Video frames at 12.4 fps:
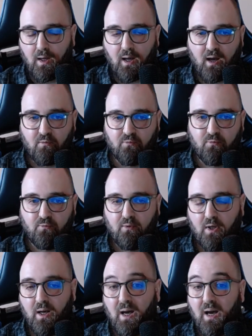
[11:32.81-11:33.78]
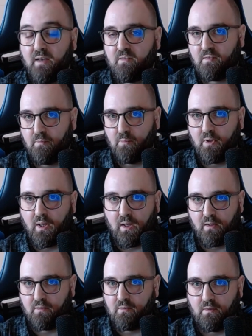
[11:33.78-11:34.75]
have a high
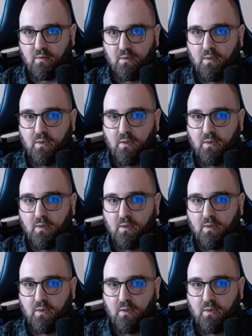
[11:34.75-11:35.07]
similarity